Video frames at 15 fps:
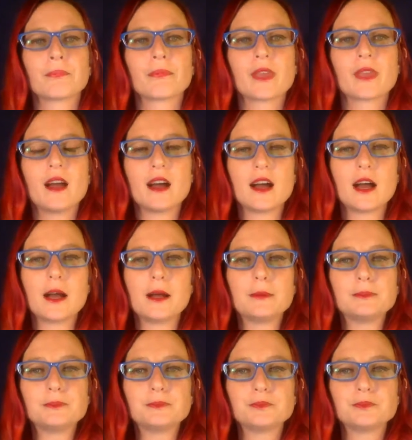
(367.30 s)

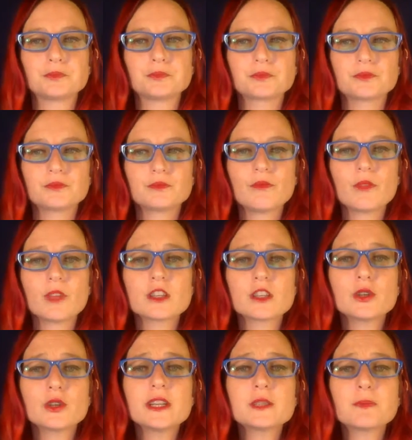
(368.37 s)
amazing.
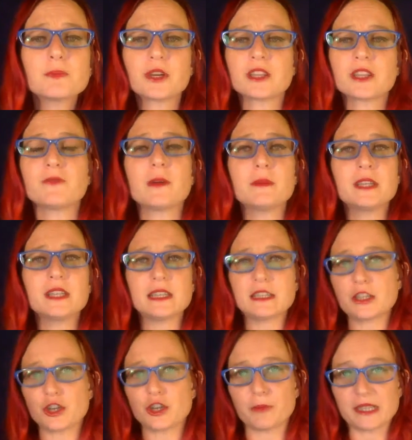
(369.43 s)
So let's bring the feminine into
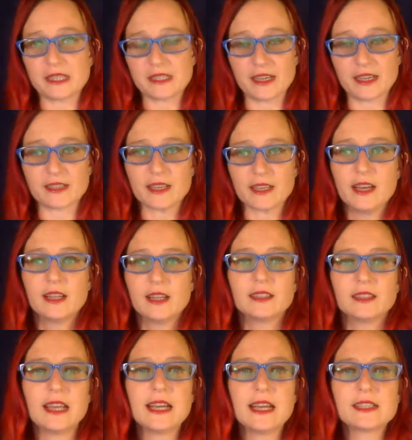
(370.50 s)
your business.
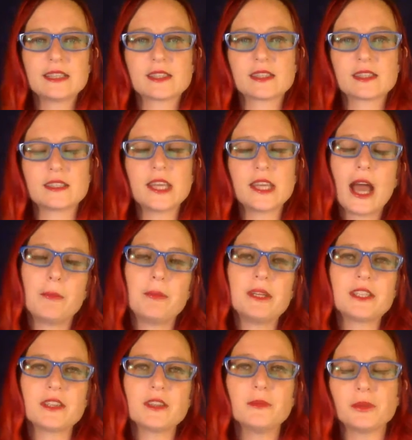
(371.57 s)
Let's tap
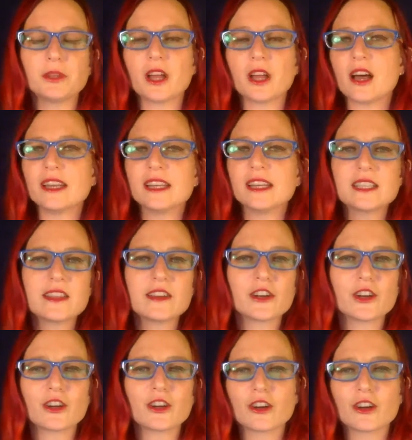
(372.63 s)
into the blood, into the
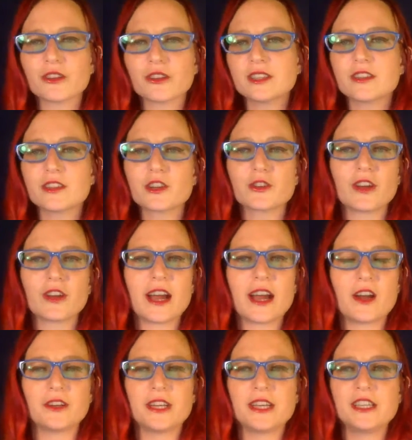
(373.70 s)
earth, into the
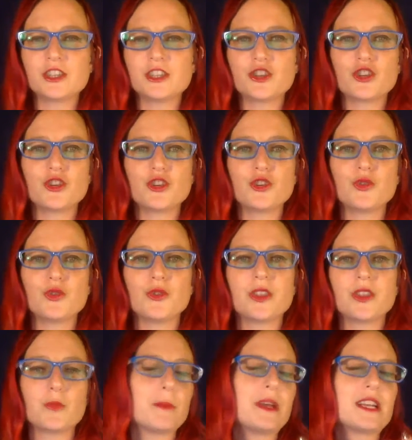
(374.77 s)
ground, into
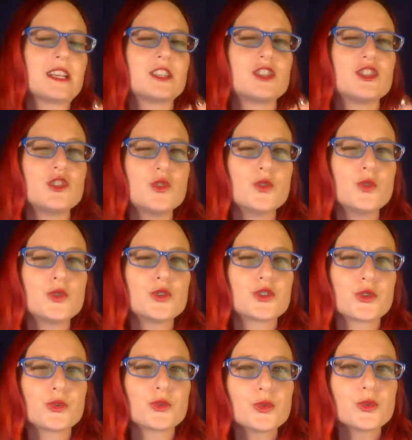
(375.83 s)
what makes you
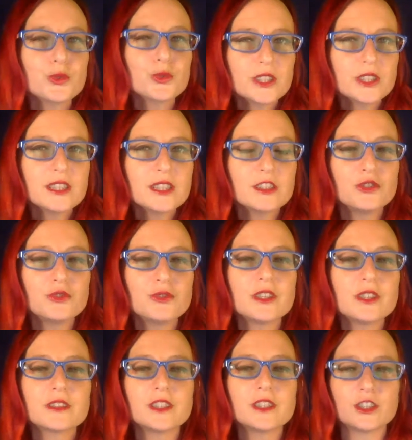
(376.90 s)
truly and
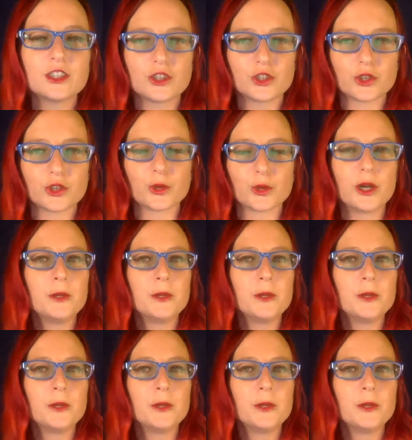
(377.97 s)
uniquely you.